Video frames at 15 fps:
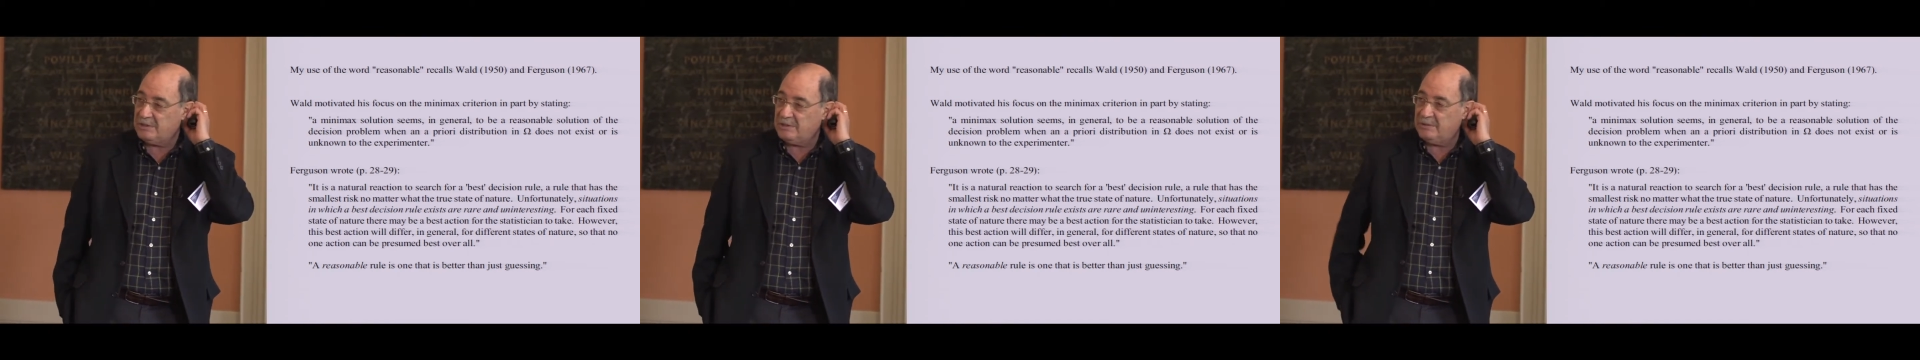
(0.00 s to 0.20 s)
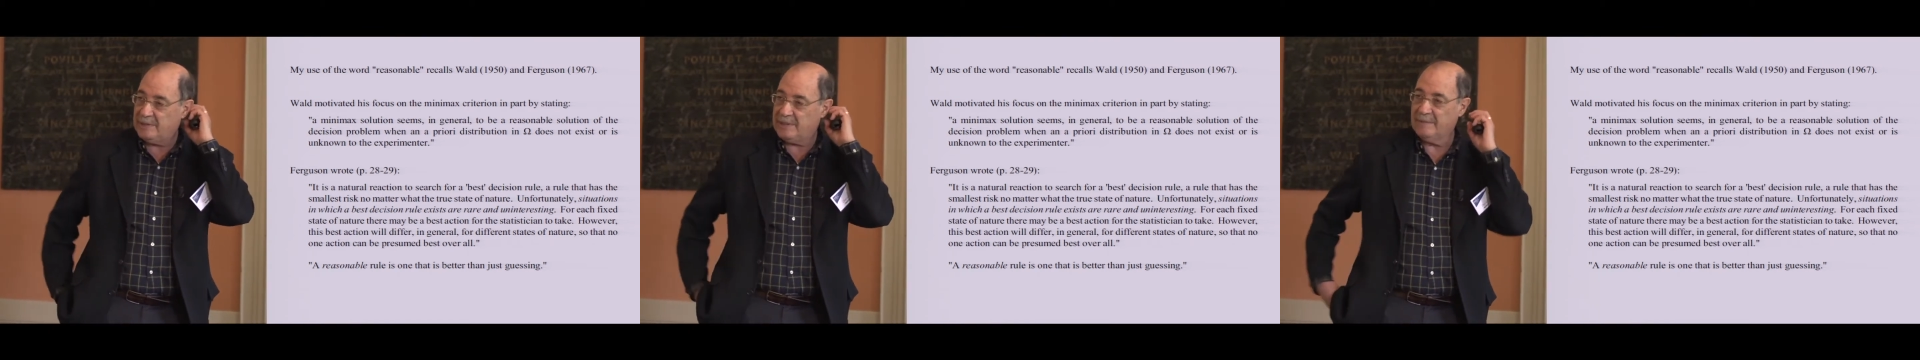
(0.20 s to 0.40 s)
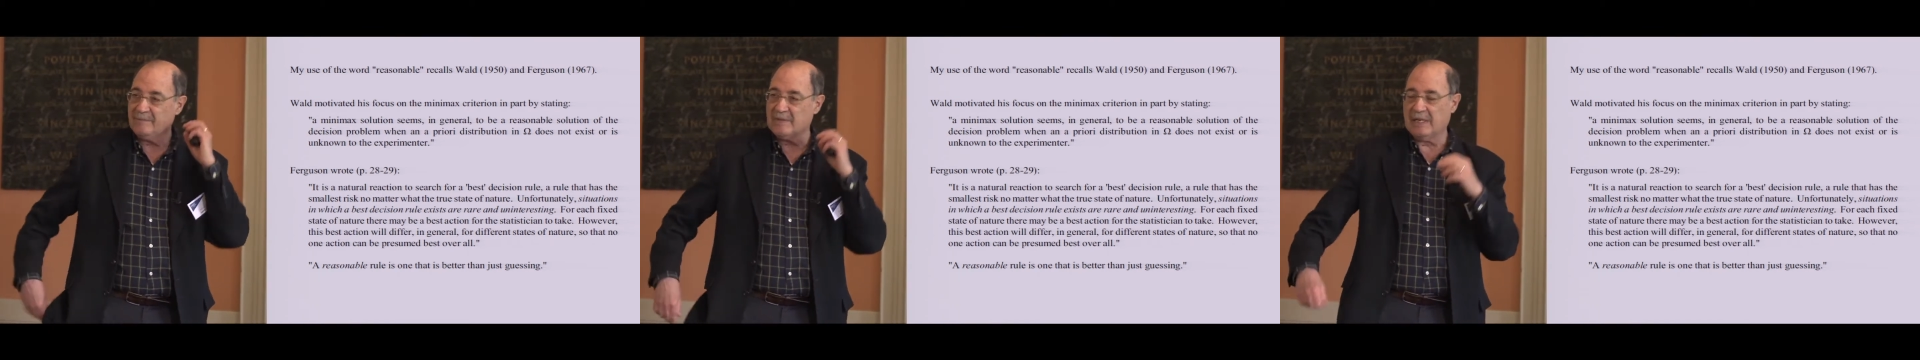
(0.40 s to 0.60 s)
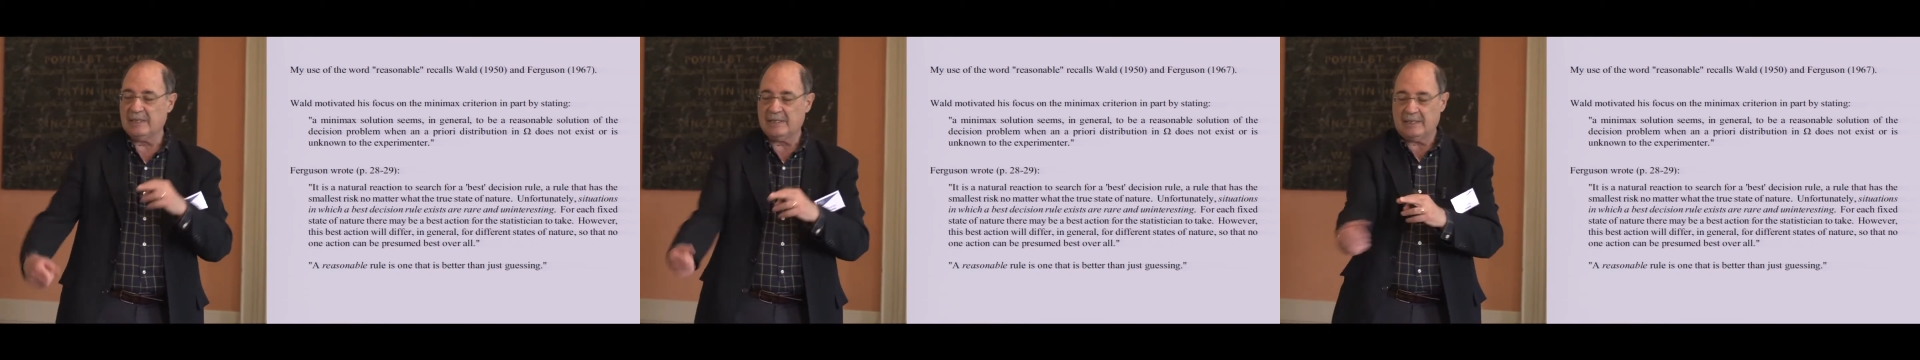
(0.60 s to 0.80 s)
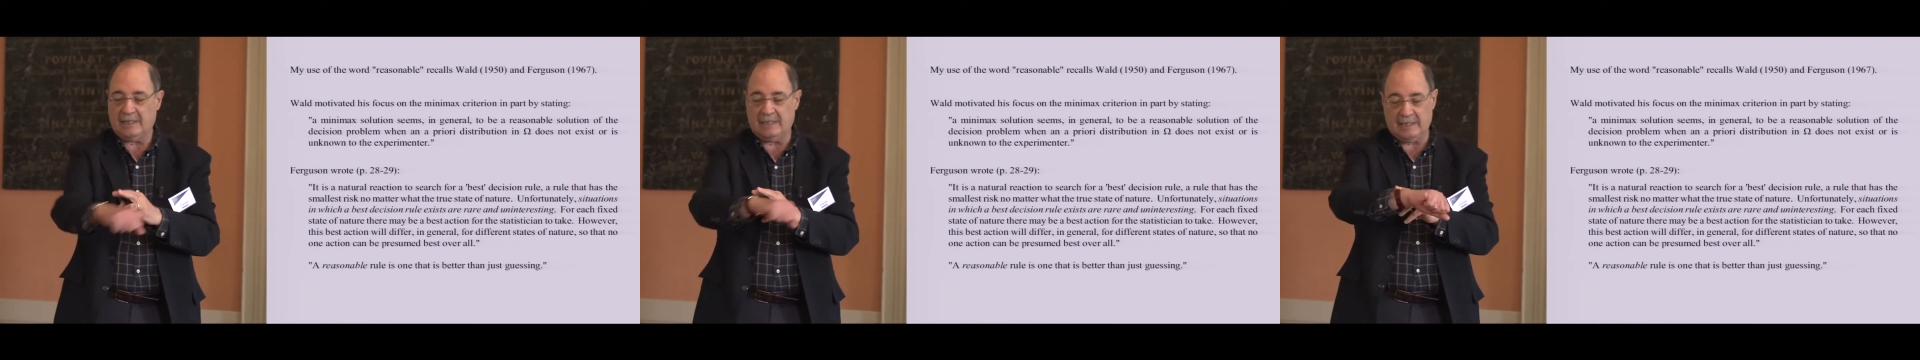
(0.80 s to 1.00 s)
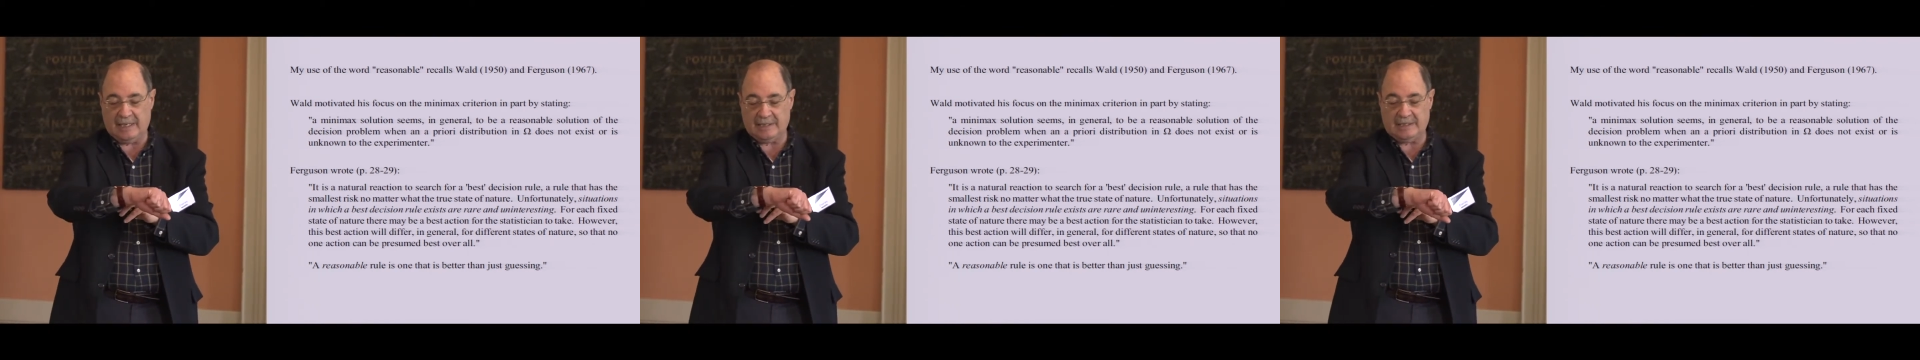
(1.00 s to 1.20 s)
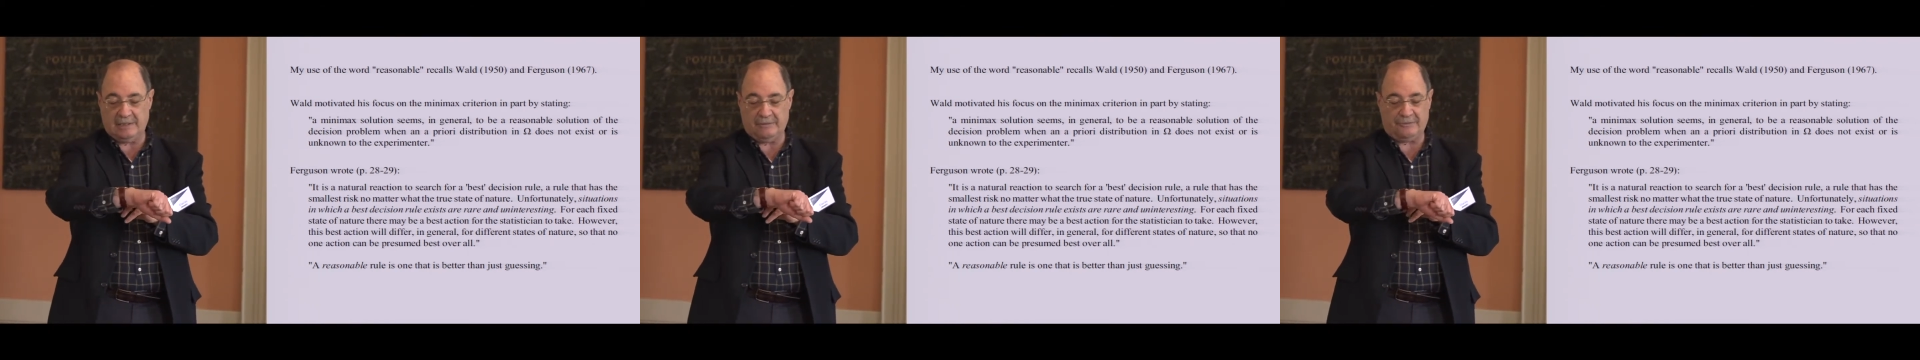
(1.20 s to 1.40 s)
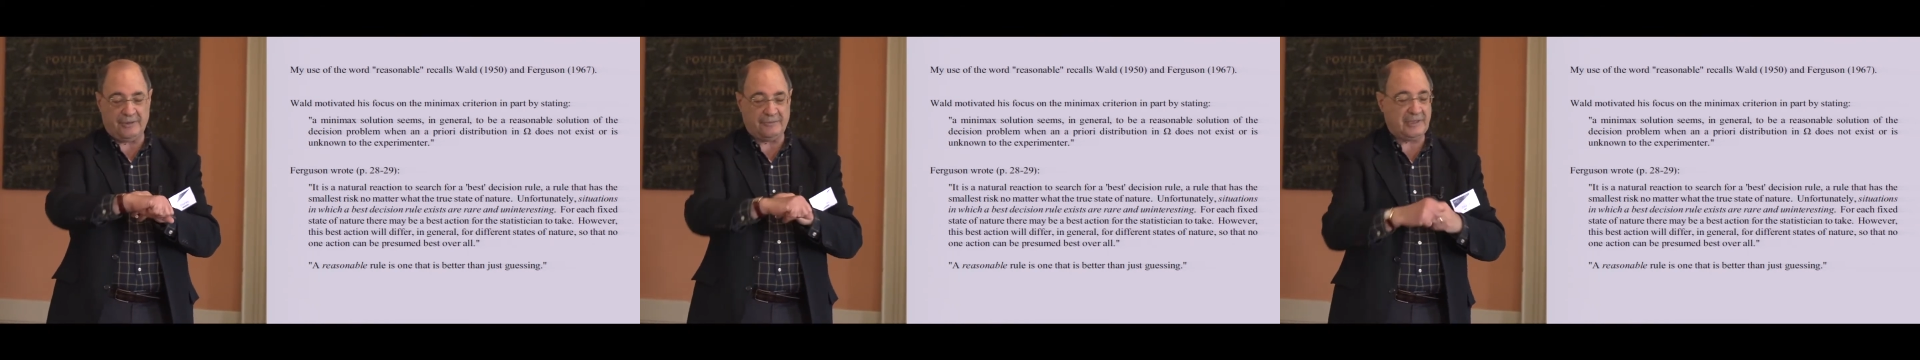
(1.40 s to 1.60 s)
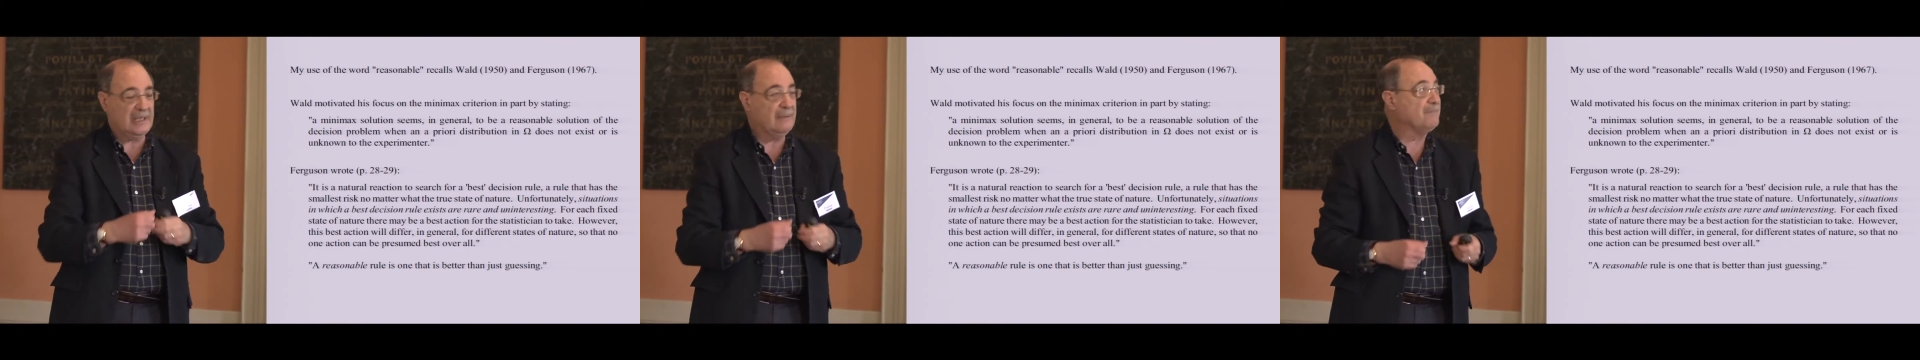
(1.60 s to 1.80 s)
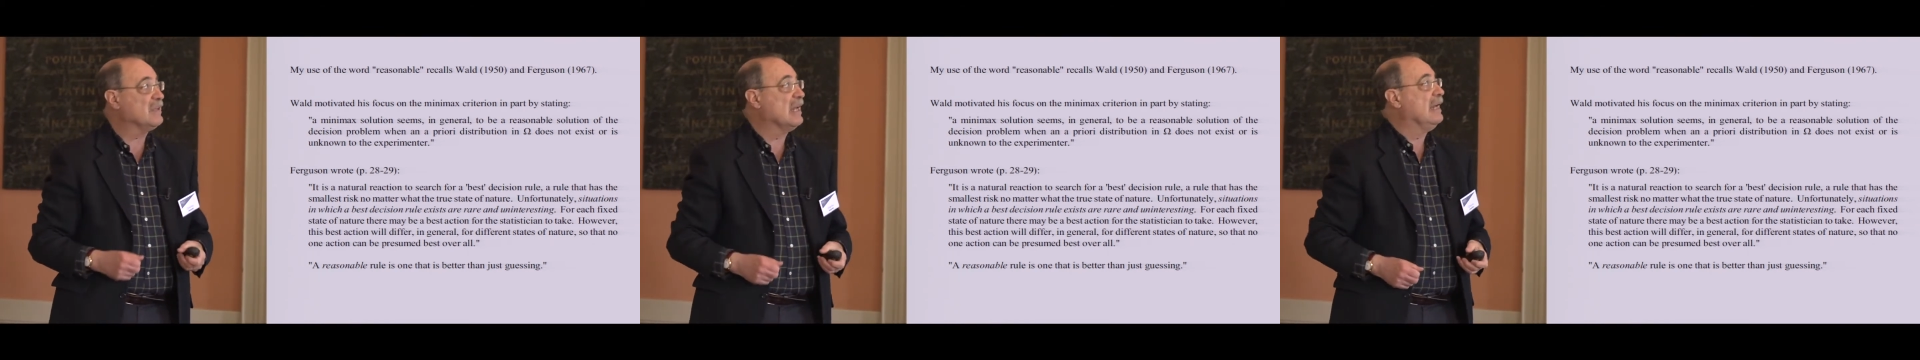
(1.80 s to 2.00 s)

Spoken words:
theory in 1950,